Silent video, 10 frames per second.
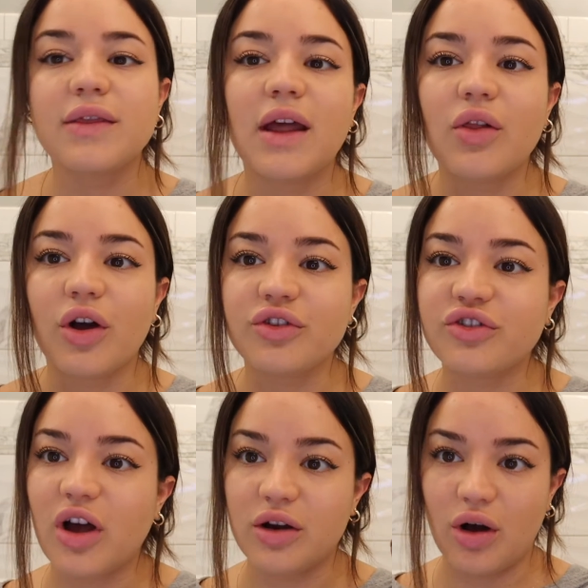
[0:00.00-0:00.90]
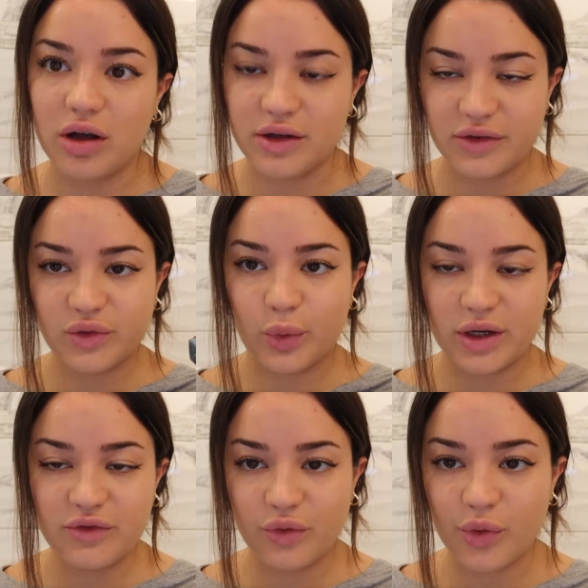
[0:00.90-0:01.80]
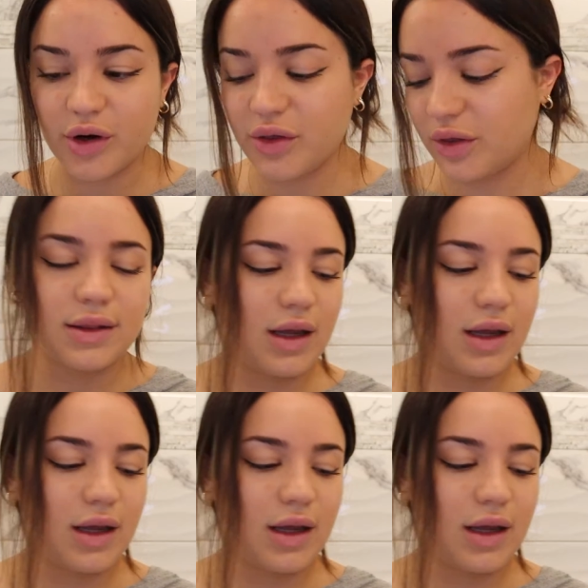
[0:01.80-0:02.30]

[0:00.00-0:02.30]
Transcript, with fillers: They launched on August 24th.